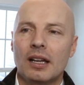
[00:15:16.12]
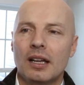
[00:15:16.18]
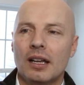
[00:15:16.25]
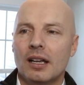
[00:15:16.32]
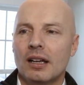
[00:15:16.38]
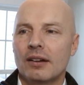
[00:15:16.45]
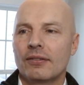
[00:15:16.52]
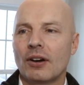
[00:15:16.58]

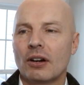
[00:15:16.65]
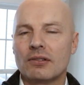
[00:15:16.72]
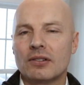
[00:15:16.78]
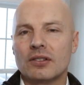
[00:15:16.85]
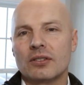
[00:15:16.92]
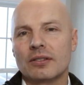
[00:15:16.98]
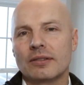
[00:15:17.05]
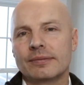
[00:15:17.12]

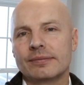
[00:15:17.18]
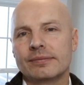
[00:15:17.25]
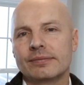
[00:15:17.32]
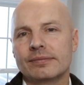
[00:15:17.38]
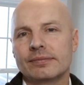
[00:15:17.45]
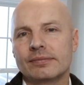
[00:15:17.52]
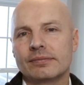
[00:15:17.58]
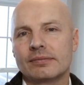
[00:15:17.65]
Folks,
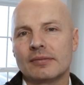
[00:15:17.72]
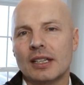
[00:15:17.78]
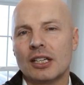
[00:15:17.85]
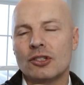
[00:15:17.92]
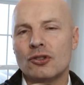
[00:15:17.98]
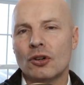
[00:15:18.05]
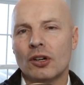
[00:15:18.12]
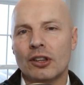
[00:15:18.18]

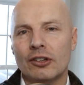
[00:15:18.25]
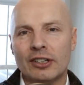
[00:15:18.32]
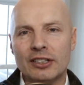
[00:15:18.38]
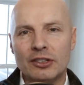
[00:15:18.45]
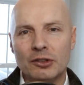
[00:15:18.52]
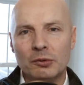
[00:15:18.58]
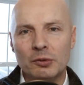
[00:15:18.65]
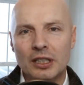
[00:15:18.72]
enjoy the rest
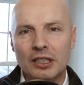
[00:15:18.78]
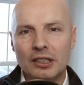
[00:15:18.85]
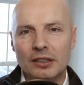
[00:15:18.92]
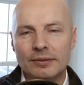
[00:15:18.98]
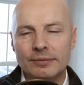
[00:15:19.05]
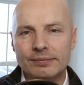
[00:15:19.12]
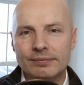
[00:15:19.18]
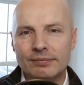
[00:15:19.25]
of the week.
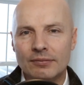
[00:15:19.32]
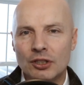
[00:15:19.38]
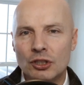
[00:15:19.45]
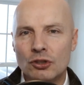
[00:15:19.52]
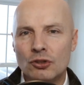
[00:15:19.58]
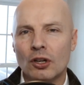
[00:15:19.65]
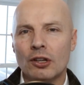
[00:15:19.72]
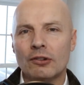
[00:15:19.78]

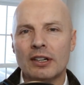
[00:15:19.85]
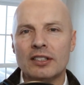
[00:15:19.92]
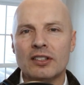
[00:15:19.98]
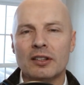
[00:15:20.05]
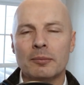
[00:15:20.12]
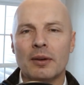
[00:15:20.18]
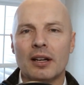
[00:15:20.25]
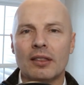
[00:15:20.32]
Enjoy the rest of the
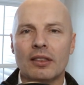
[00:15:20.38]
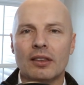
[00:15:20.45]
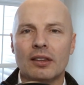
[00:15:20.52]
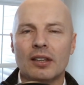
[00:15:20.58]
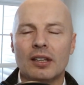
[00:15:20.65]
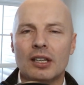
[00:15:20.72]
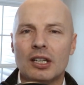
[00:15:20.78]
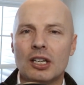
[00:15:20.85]
month.
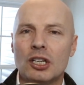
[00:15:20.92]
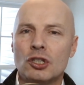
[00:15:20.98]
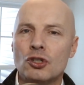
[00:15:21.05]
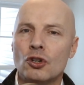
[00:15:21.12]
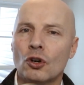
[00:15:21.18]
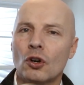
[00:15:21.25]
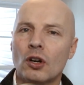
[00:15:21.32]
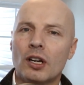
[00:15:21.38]

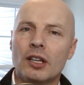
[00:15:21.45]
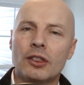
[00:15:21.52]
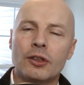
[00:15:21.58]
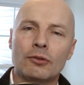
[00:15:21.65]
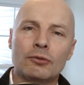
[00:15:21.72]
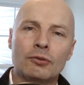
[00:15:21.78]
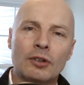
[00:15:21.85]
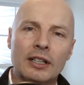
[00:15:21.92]
Enjoy the
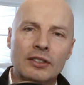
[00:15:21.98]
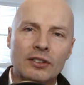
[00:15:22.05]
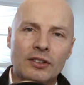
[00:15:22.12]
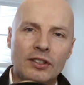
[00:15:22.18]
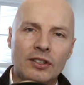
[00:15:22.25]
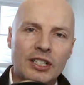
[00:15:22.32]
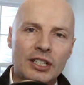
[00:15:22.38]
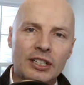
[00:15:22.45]
rest of
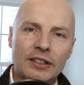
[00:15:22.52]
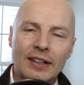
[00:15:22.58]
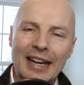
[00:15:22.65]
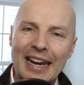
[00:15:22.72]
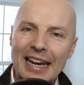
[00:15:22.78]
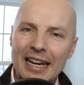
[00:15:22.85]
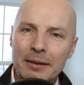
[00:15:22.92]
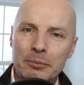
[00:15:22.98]
the year
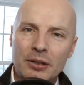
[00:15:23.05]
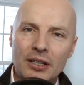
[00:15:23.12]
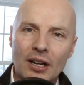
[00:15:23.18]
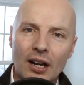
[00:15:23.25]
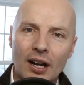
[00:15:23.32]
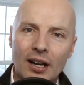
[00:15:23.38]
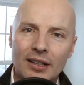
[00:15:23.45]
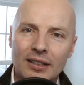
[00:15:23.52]
and
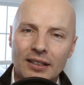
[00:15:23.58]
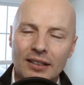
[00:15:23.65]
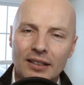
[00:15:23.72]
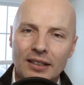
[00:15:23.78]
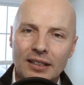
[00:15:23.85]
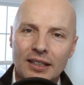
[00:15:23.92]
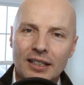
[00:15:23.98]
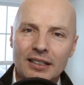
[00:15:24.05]
beyond.
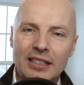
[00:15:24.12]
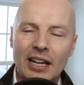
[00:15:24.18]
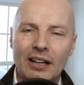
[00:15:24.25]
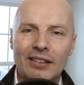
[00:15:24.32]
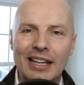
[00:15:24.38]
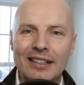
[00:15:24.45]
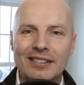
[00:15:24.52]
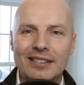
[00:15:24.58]
Until
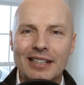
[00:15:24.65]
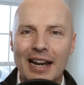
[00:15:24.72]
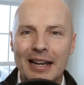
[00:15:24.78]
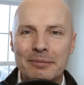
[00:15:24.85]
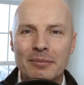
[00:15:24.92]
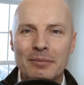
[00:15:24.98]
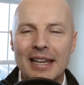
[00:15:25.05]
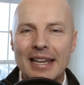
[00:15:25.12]
next
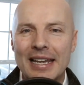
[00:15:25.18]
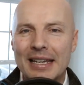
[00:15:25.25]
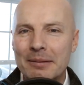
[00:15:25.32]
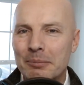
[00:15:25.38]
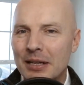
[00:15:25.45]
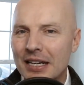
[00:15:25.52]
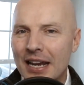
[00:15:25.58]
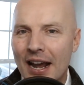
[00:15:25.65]
time,
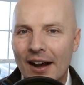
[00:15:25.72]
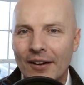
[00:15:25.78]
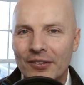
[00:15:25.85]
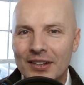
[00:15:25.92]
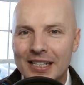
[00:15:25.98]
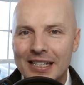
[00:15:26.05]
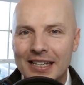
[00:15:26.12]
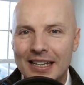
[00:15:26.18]
be
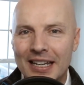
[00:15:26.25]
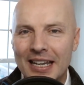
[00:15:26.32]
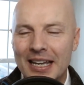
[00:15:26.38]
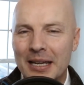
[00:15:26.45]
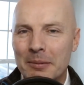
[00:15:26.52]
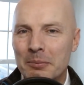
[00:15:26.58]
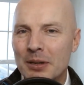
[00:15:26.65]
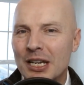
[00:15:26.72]
healthy,
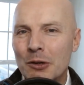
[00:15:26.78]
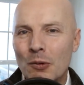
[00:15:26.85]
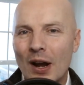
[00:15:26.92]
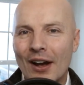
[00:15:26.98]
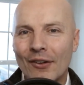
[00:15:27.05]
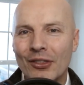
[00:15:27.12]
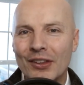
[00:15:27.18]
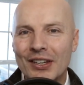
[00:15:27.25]
be
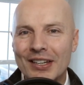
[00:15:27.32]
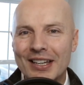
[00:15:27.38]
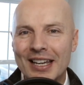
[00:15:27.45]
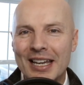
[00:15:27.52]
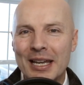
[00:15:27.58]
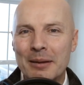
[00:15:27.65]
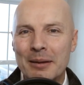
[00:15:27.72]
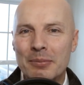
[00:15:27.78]
wealthy,
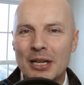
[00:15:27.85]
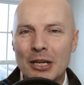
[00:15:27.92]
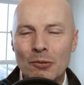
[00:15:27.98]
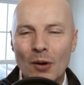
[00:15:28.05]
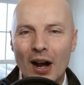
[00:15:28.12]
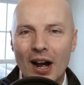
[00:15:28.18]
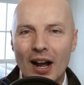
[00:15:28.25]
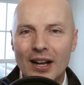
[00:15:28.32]
be
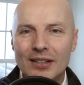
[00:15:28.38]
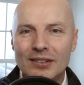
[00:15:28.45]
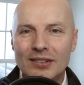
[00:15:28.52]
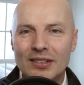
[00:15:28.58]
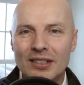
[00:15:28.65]
wise,